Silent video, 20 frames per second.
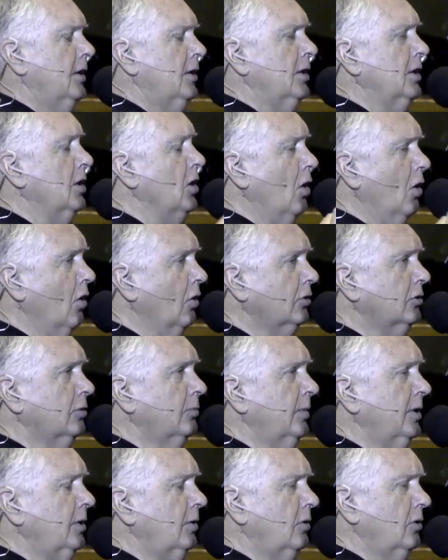The
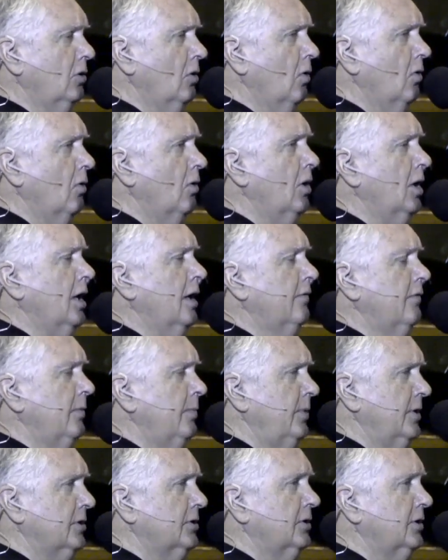ultimate goal of a
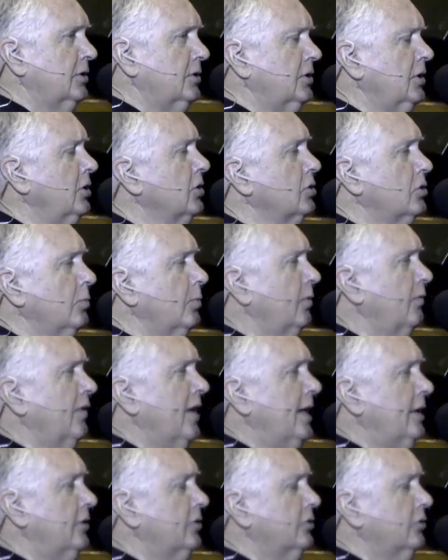business is to
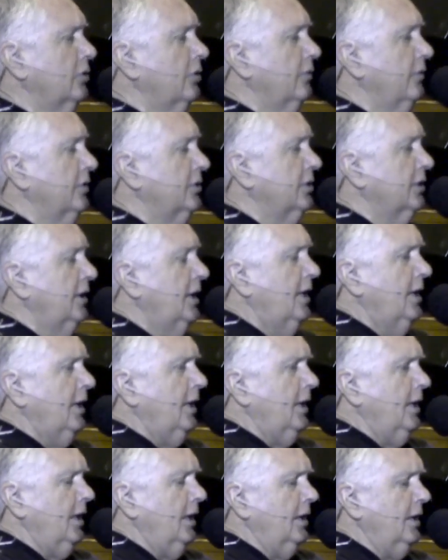provide a service.
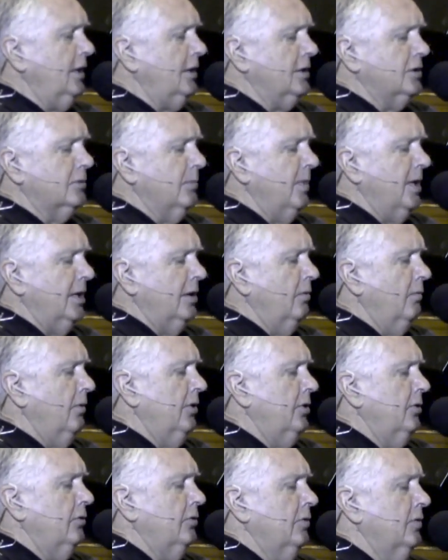And it doesn't matter
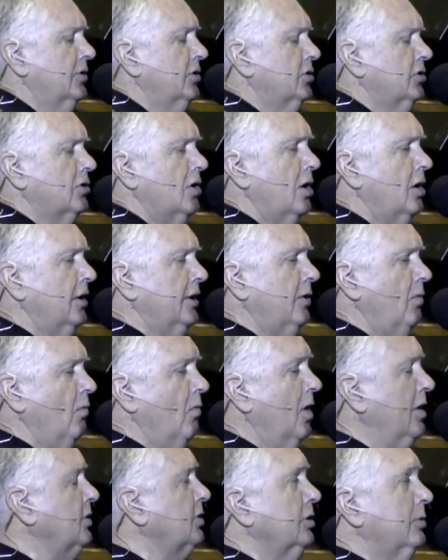whether you're installing
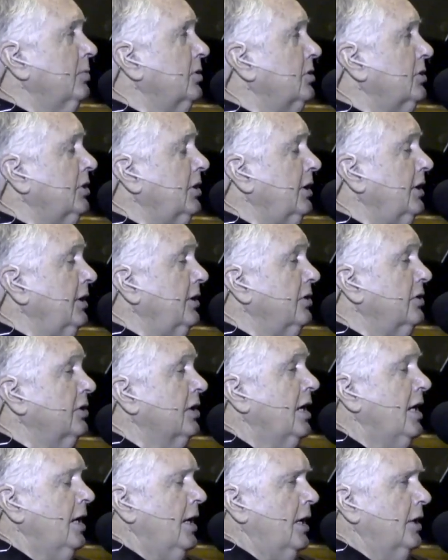washing machines,
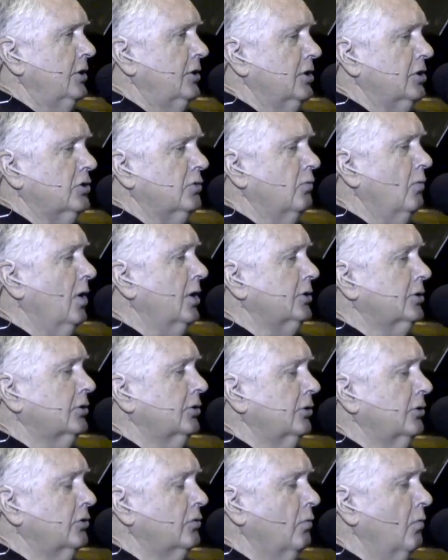
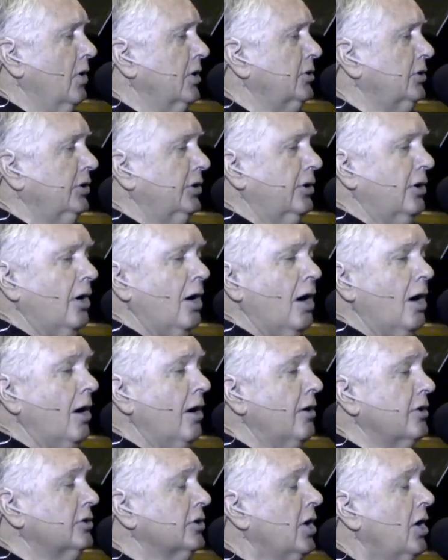dishwashers, washing
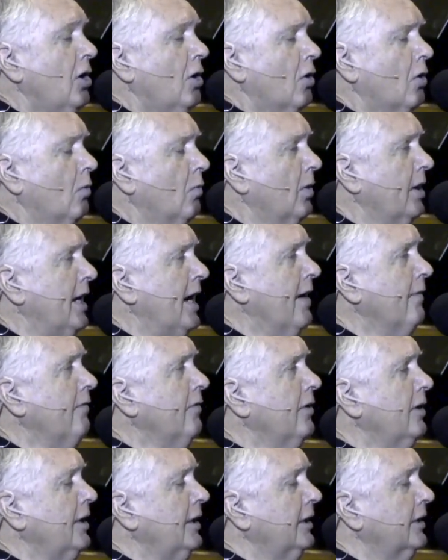cars, or
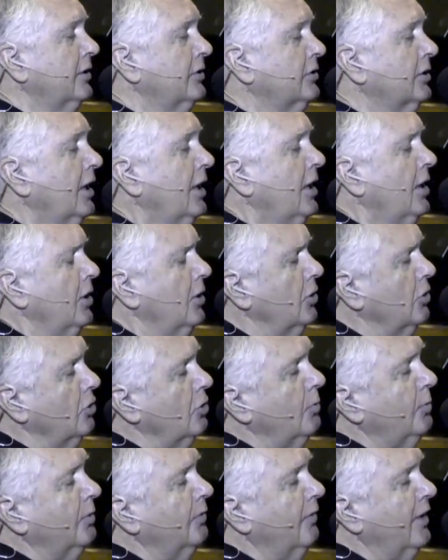whatever it is,
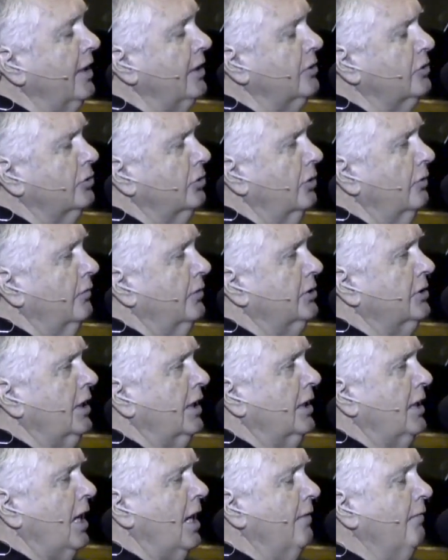you provide a service,
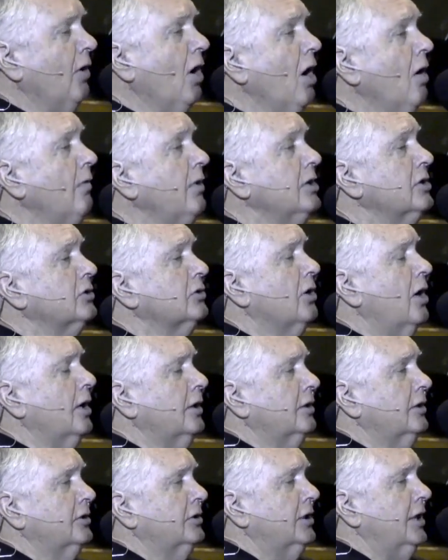and I've always
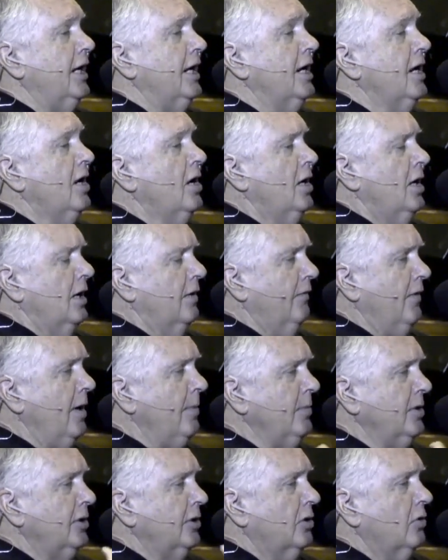sought to say, if
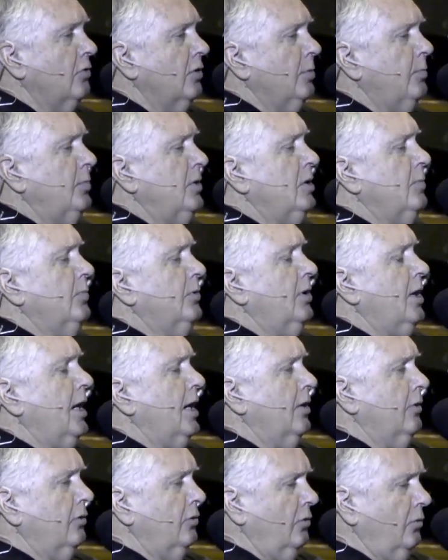I'm going to equip people
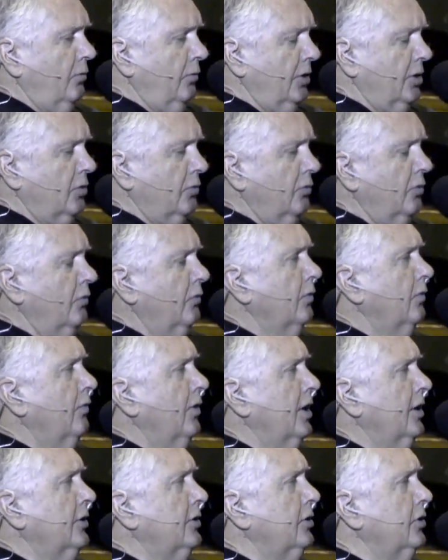how to recruit for
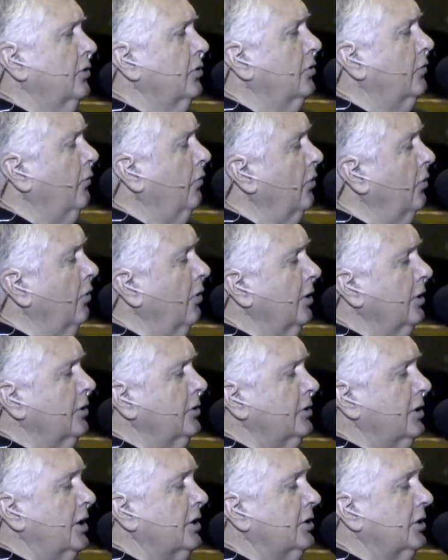volunteers for an
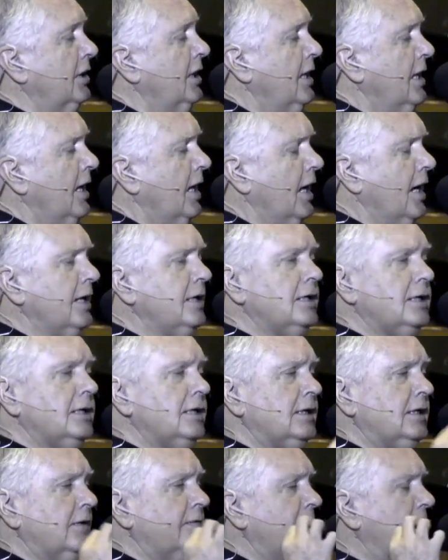organization, I need
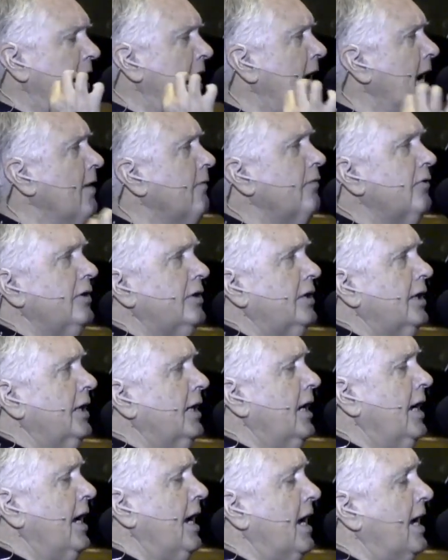to give it
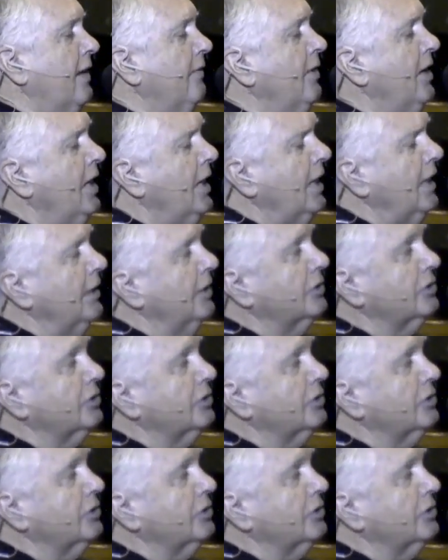everything I have, and